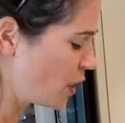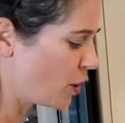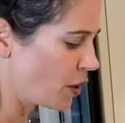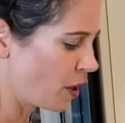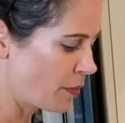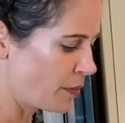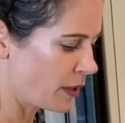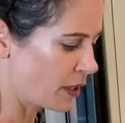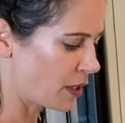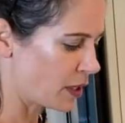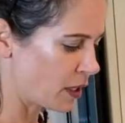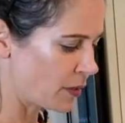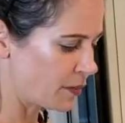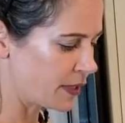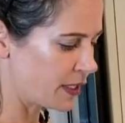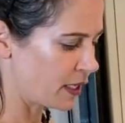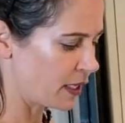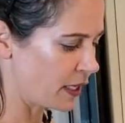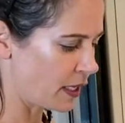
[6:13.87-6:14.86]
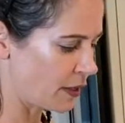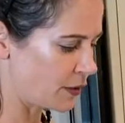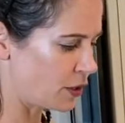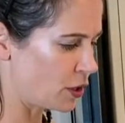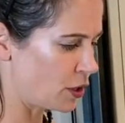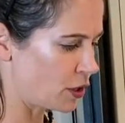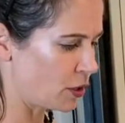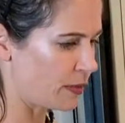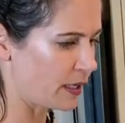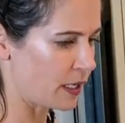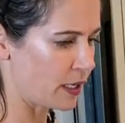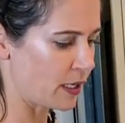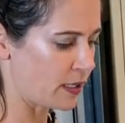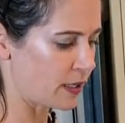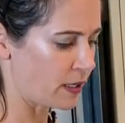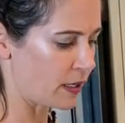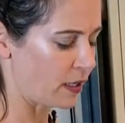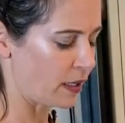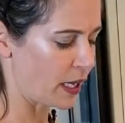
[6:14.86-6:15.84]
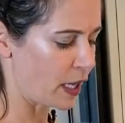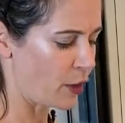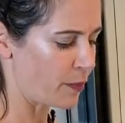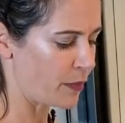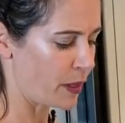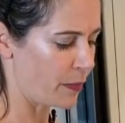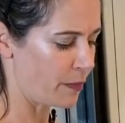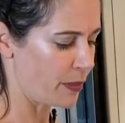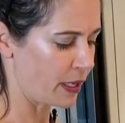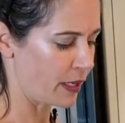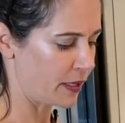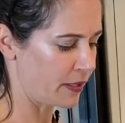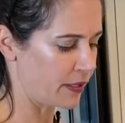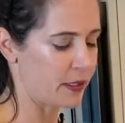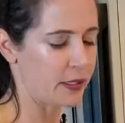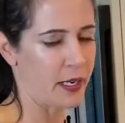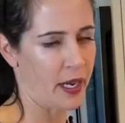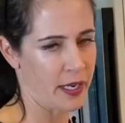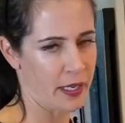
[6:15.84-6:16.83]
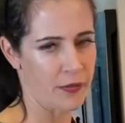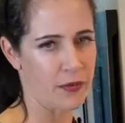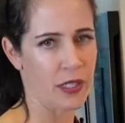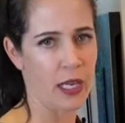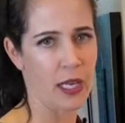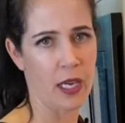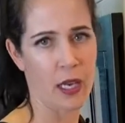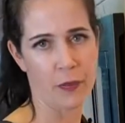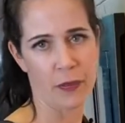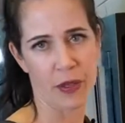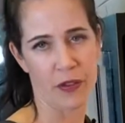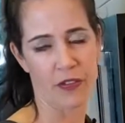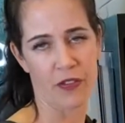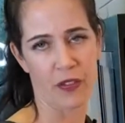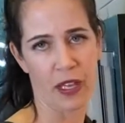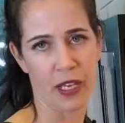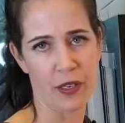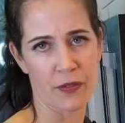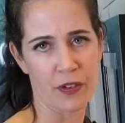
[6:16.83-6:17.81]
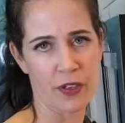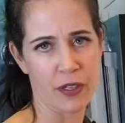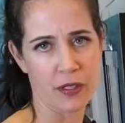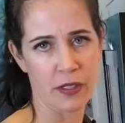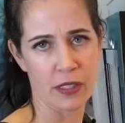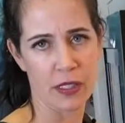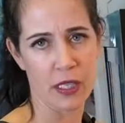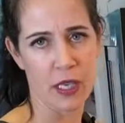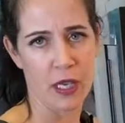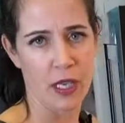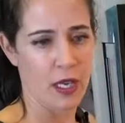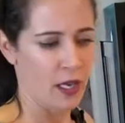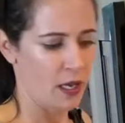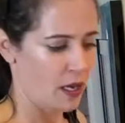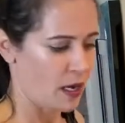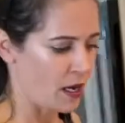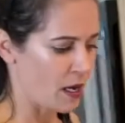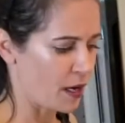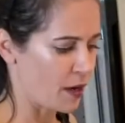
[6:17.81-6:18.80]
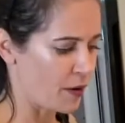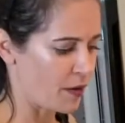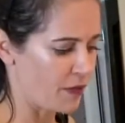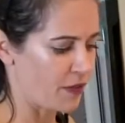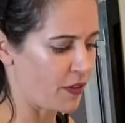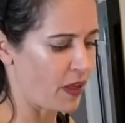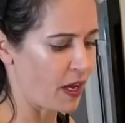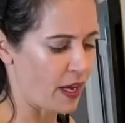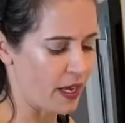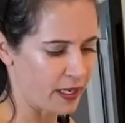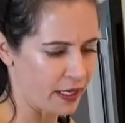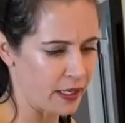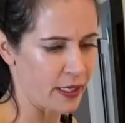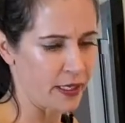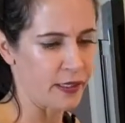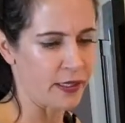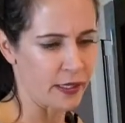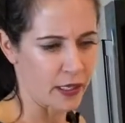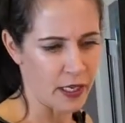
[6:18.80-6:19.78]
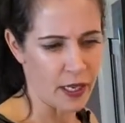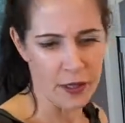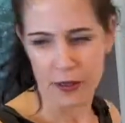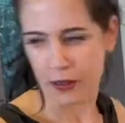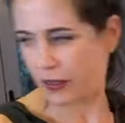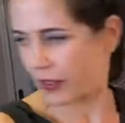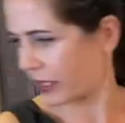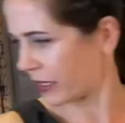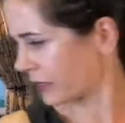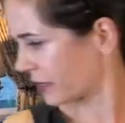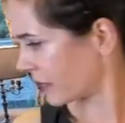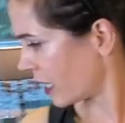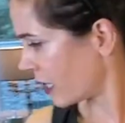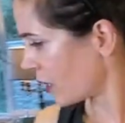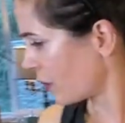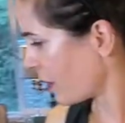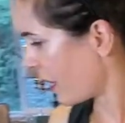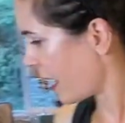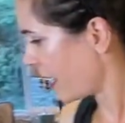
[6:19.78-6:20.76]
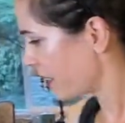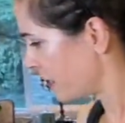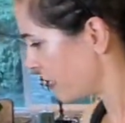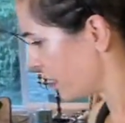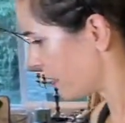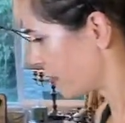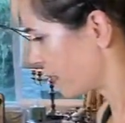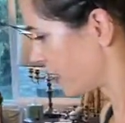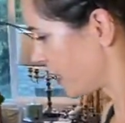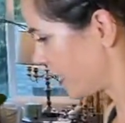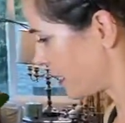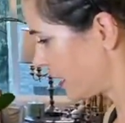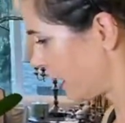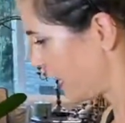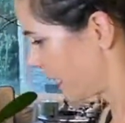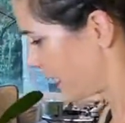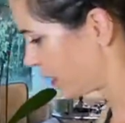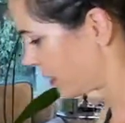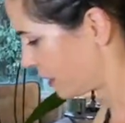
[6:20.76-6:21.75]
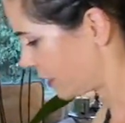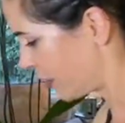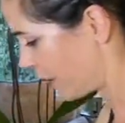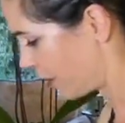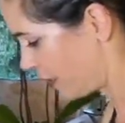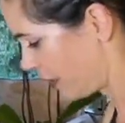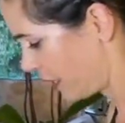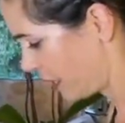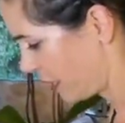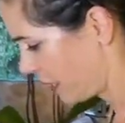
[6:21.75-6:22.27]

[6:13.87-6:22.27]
You can put herbs in now too because it'll help the beans kind of take up the flavors of the onions and other things that you add to your saute. So